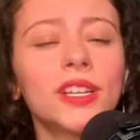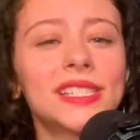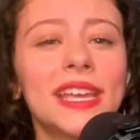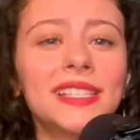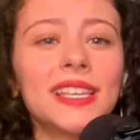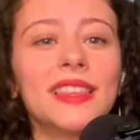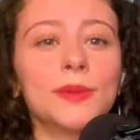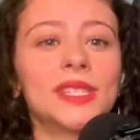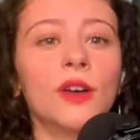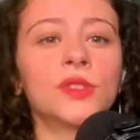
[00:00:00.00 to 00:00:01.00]
saying to
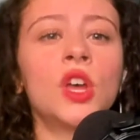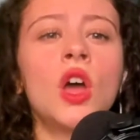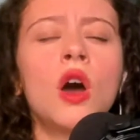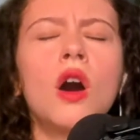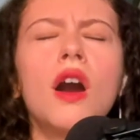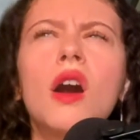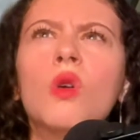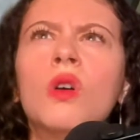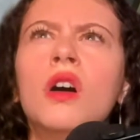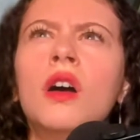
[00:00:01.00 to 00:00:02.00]
themselves,
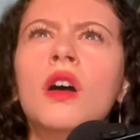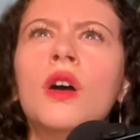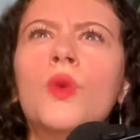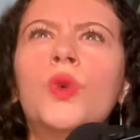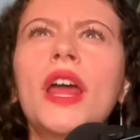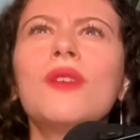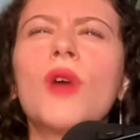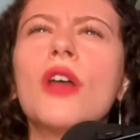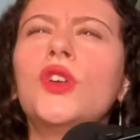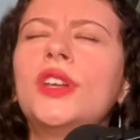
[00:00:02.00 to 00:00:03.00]
oh, would I
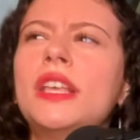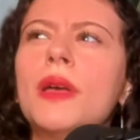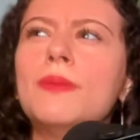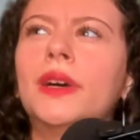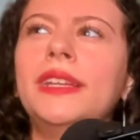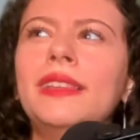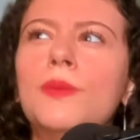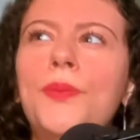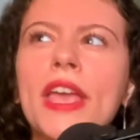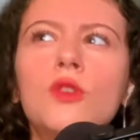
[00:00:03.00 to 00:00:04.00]
rather keep my money in the
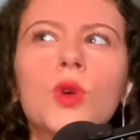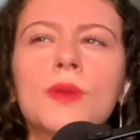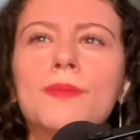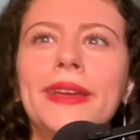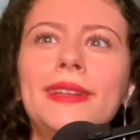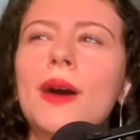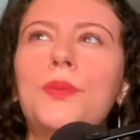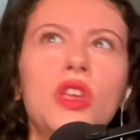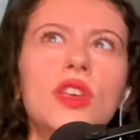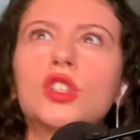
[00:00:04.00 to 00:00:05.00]
bank where it might not
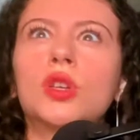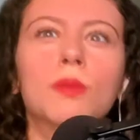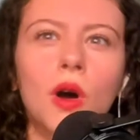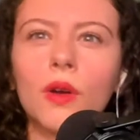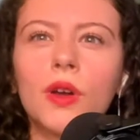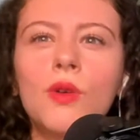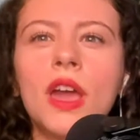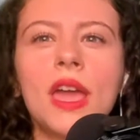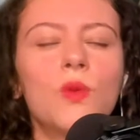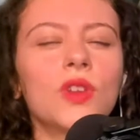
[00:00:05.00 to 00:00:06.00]
be there tomorrow
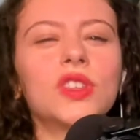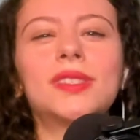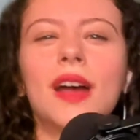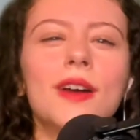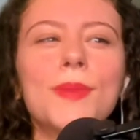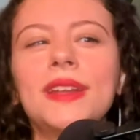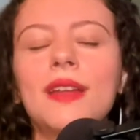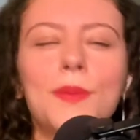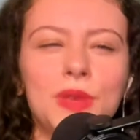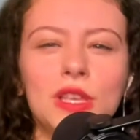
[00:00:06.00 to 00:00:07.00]
and where the stock might
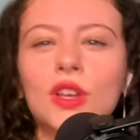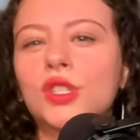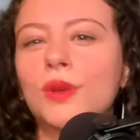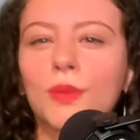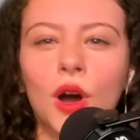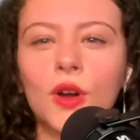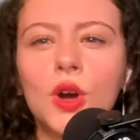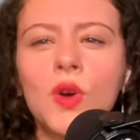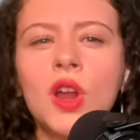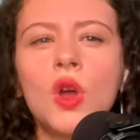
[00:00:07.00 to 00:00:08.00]
not be there
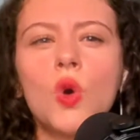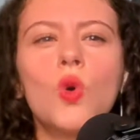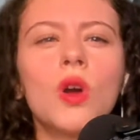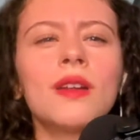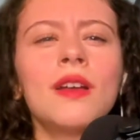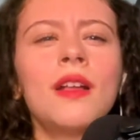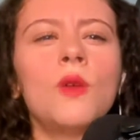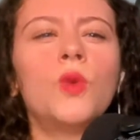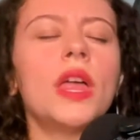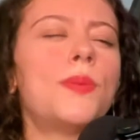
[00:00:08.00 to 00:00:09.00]
tomorrow? Or
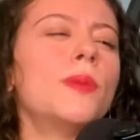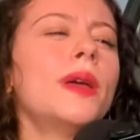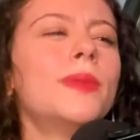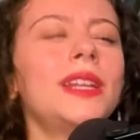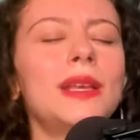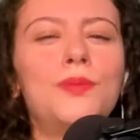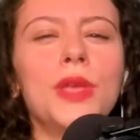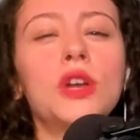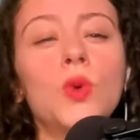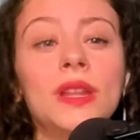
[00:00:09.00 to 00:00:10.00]
will I put my money in
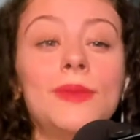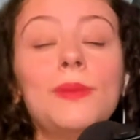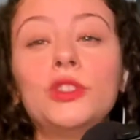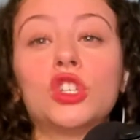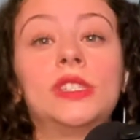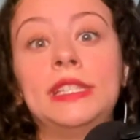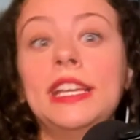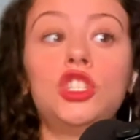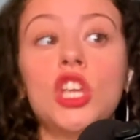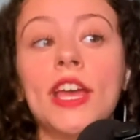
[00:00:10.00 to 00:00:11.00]
Bitcoin and maybe just
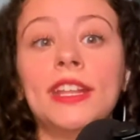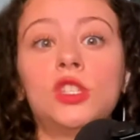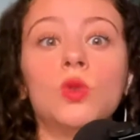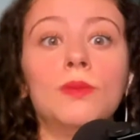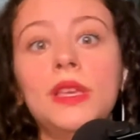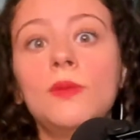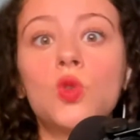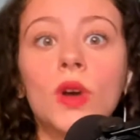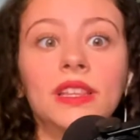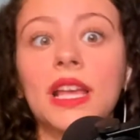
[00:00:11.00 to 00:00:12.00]
degen into a meme
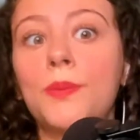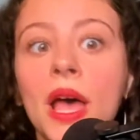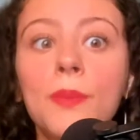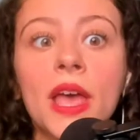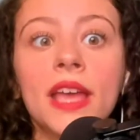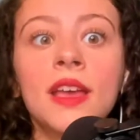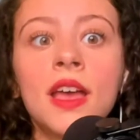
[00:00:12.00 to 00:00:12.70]
coin like PEPE